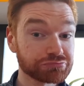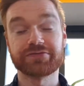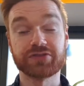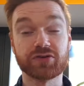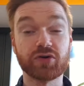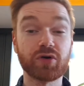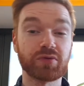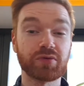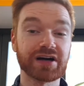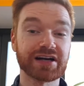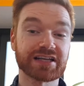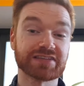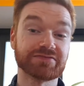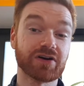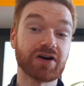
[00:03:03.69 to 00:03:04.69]
If your
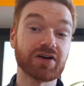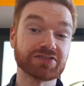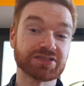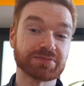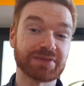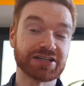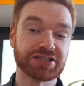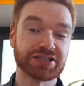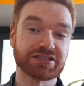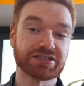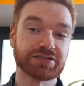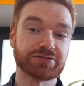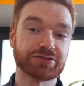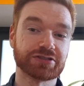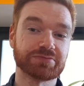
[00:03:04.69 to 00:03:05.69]
work involves managing
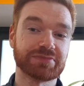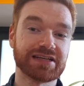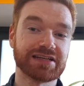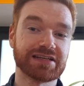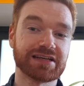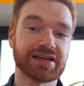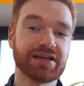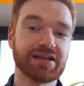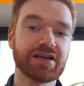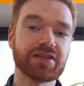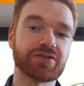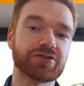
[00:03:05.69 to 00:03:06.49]
social media,